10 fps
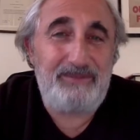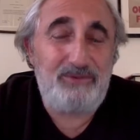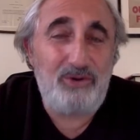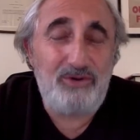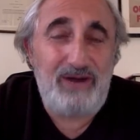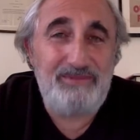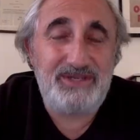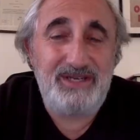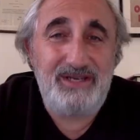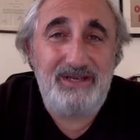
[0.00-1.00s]

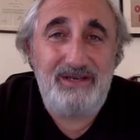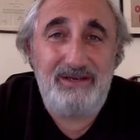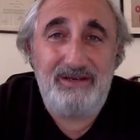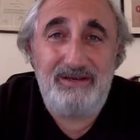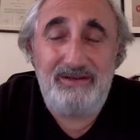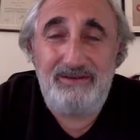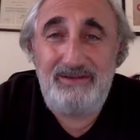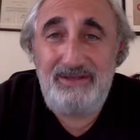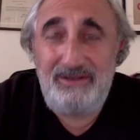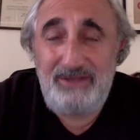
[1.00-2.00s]
programs,
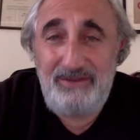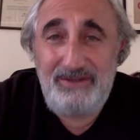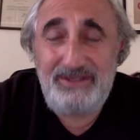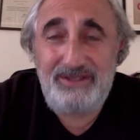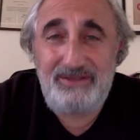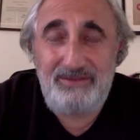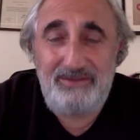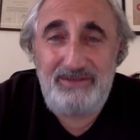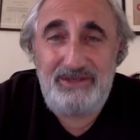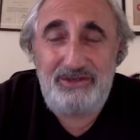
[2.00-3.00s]
you know, there is
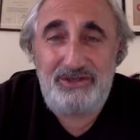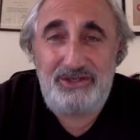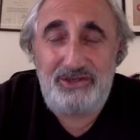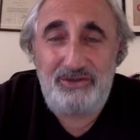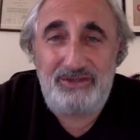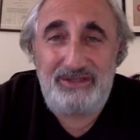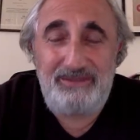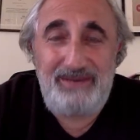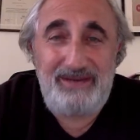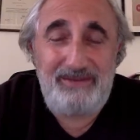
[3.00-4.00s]
research that shows that the
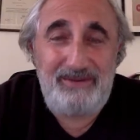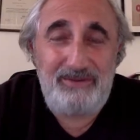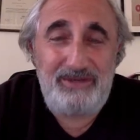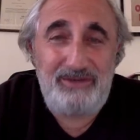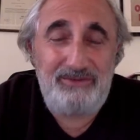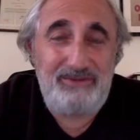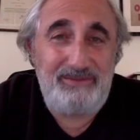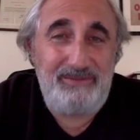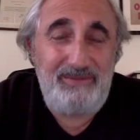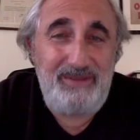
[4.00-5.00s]
manner by, you know,
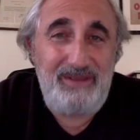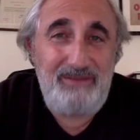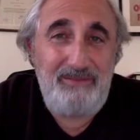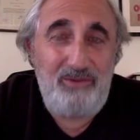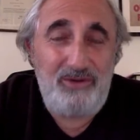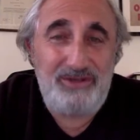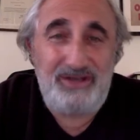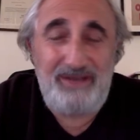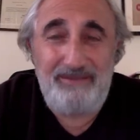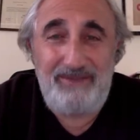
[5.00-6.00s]
boys
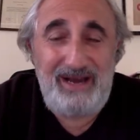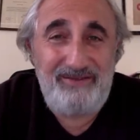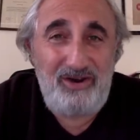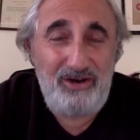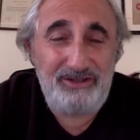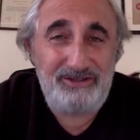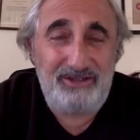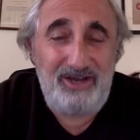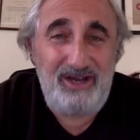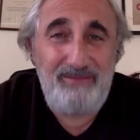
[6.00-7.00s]
have a hard
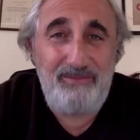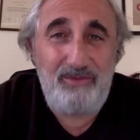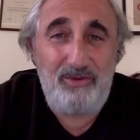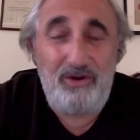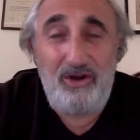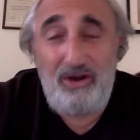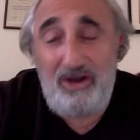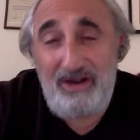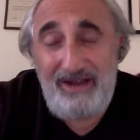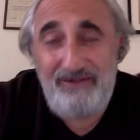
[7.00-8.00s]
time, or
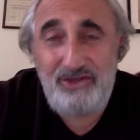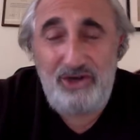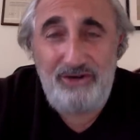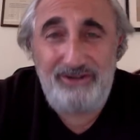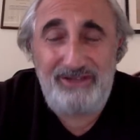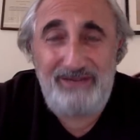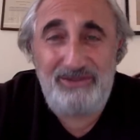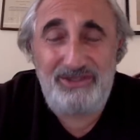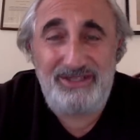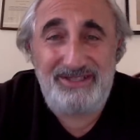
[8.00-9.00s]
on average a harder time, to
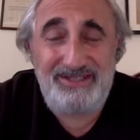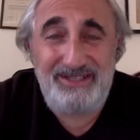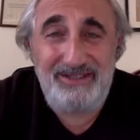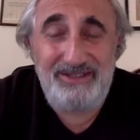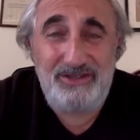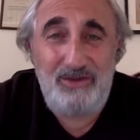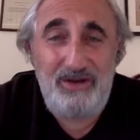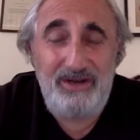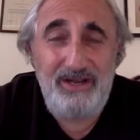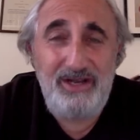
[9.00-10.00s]
sit still and so
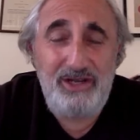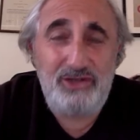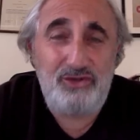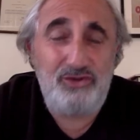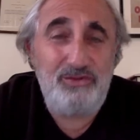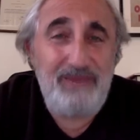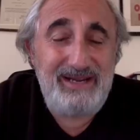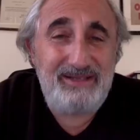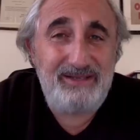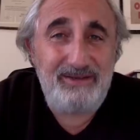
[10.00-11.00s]
on. So you
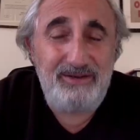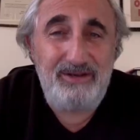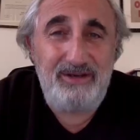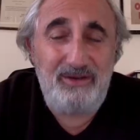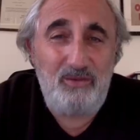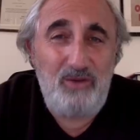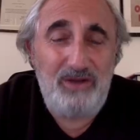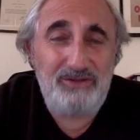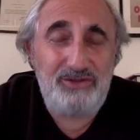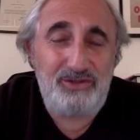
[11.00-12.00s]
might
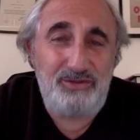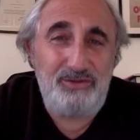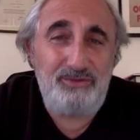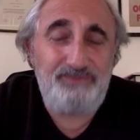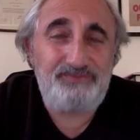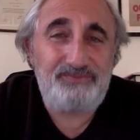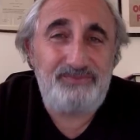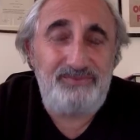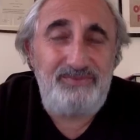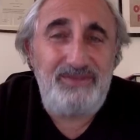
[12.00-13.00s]
want to
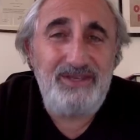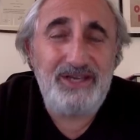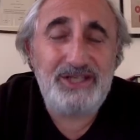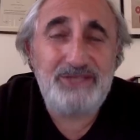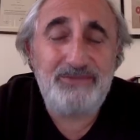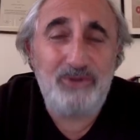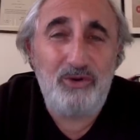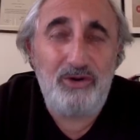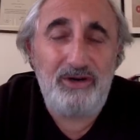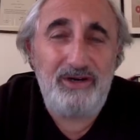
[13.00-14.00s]

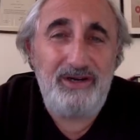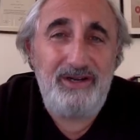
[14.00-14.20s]
explore